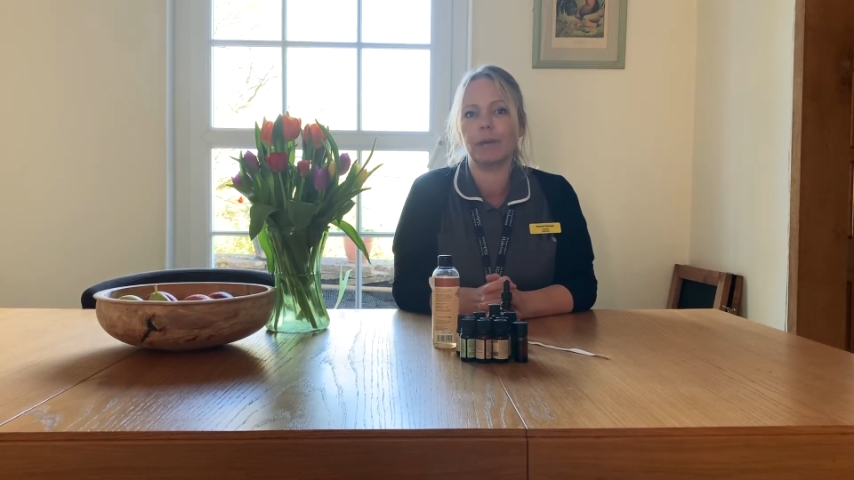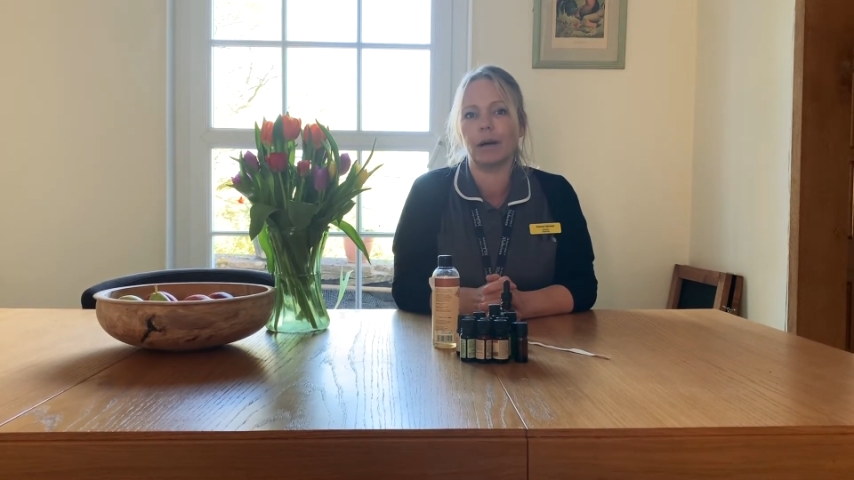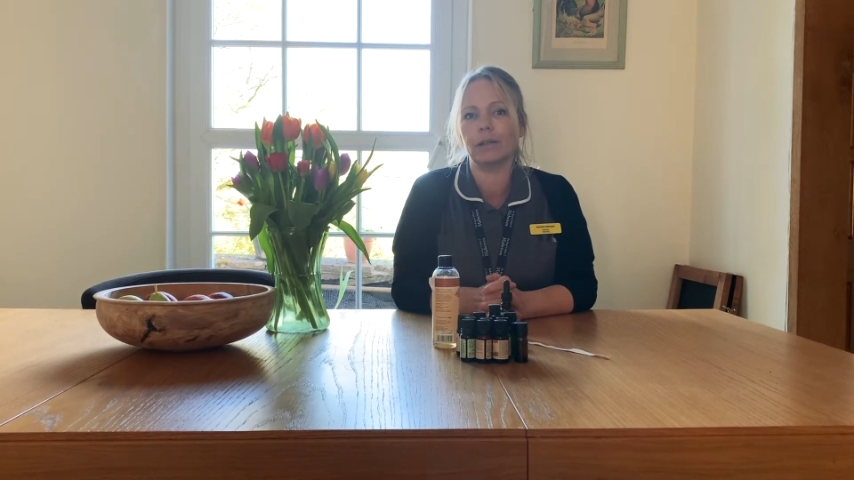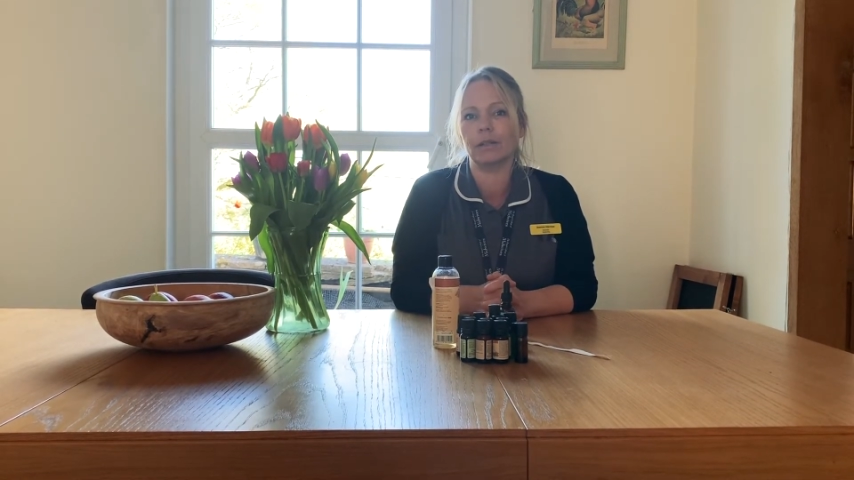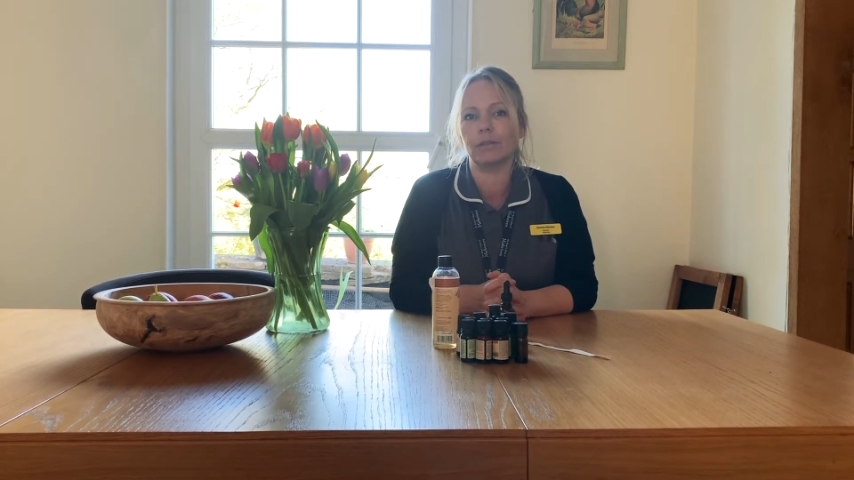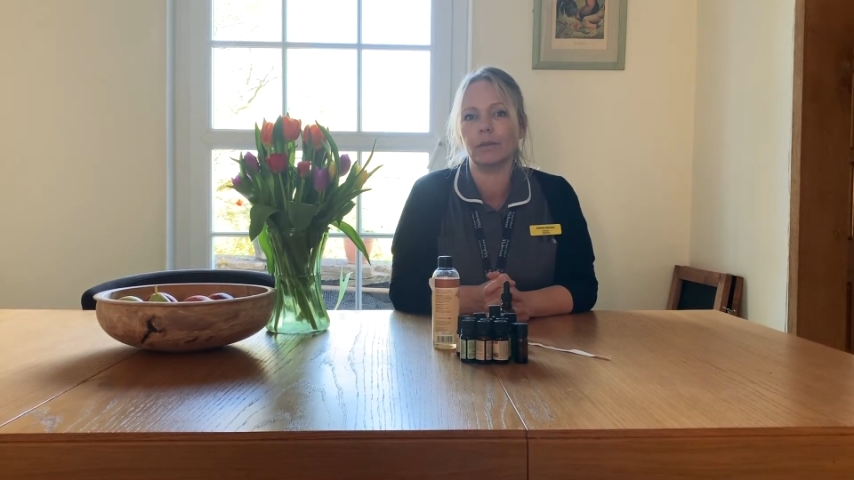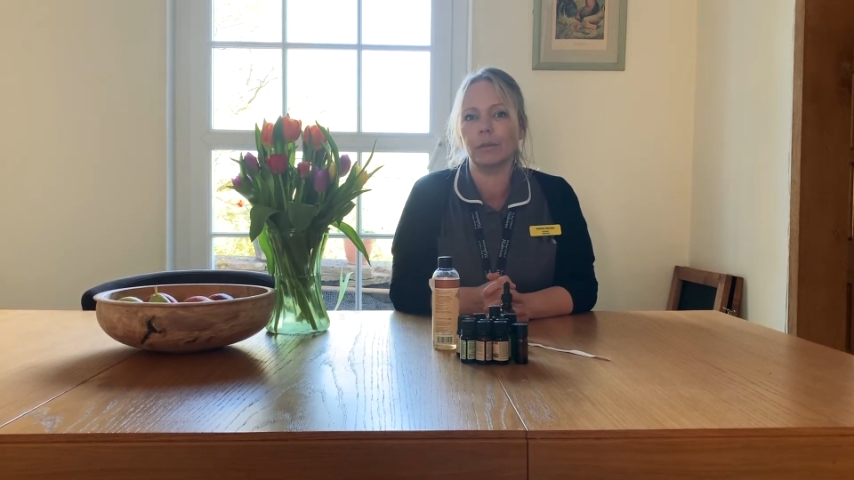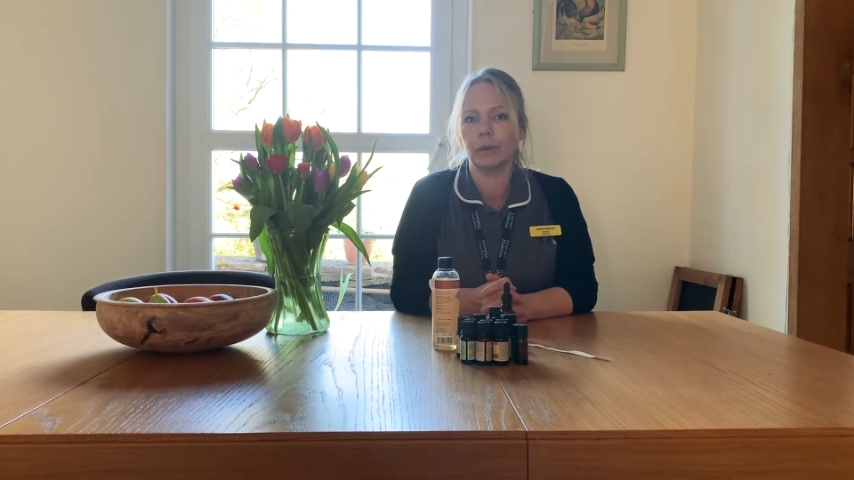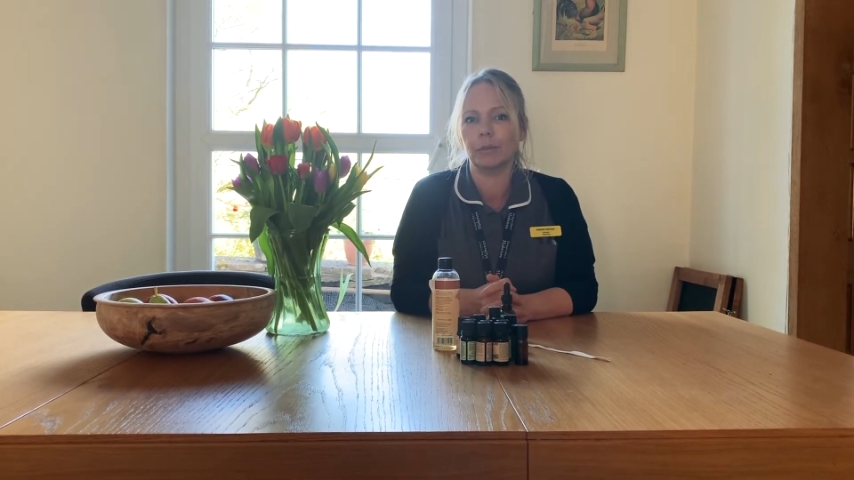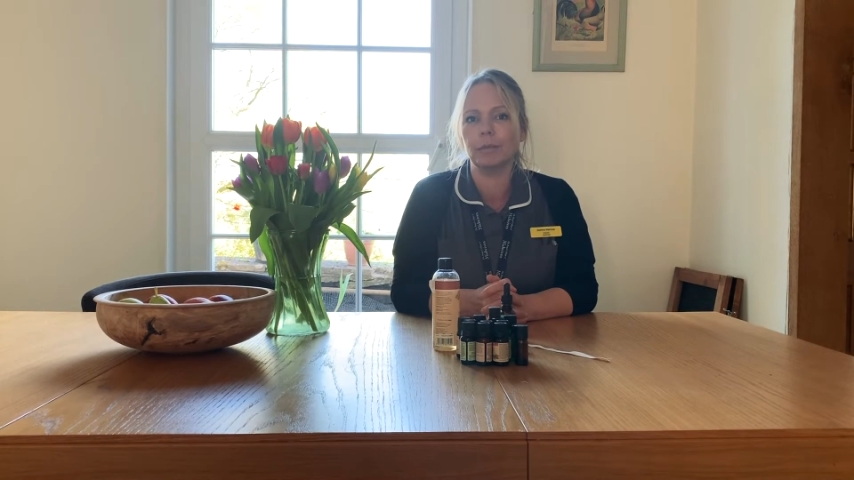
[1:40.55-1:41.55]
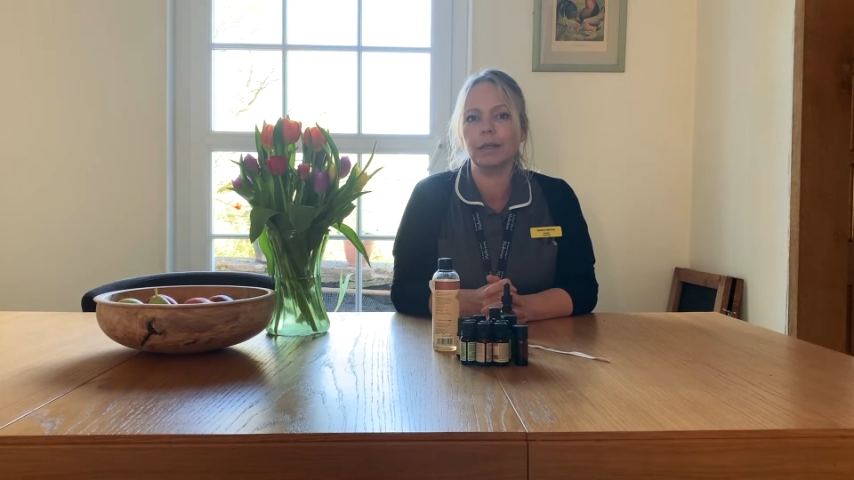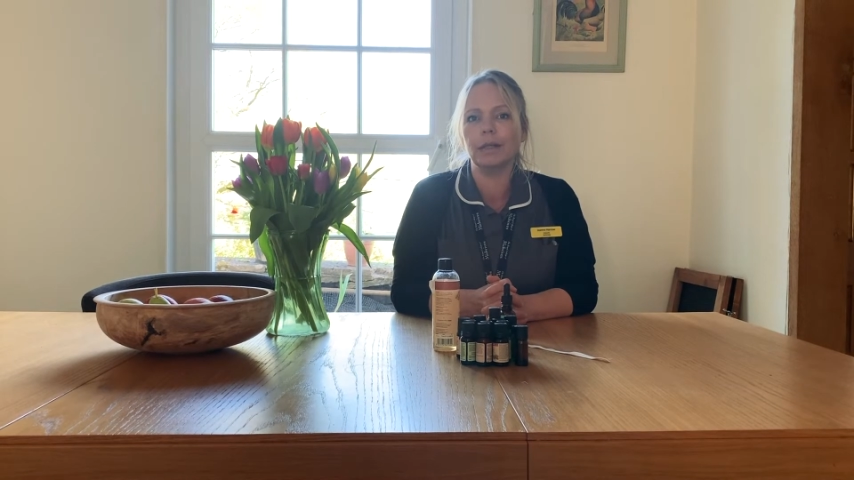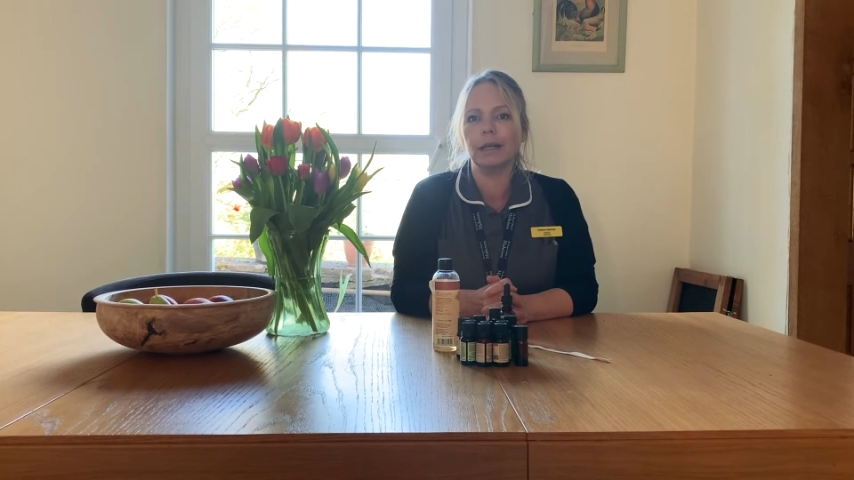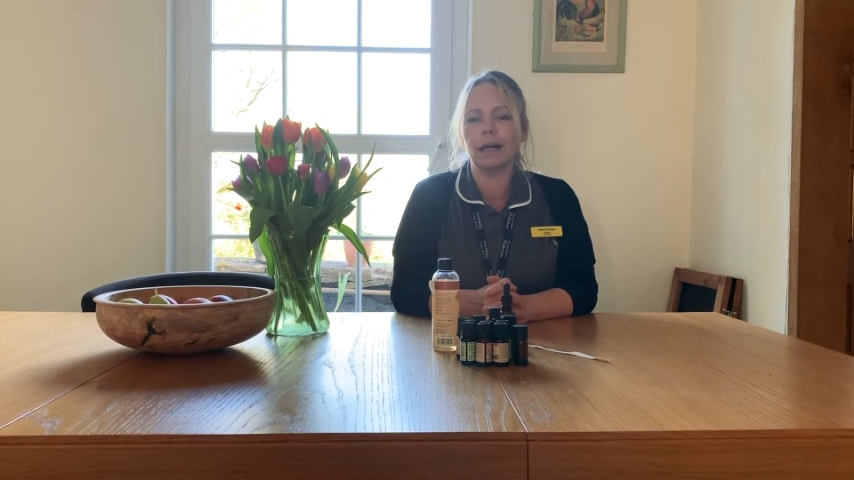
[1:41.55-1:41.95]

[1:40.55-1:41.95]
part of the womb.